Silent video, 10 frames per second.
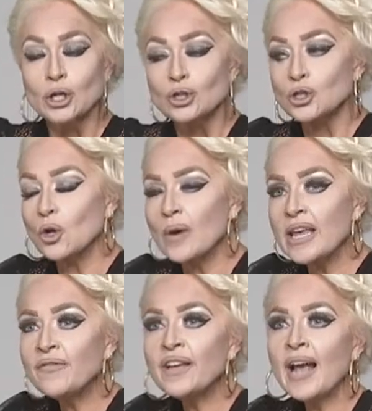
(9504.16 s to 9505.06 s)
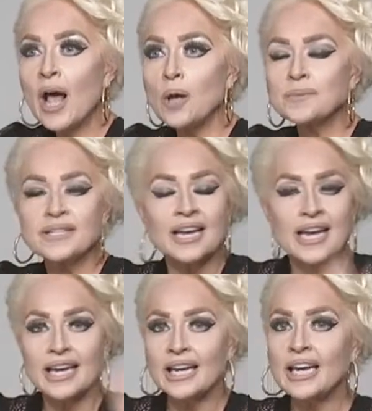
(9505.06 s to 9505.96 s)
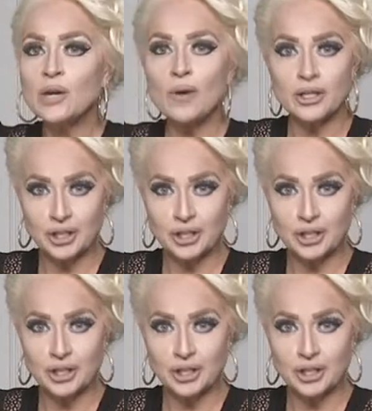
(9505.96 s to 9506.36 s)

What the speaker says: So if it helps in any way,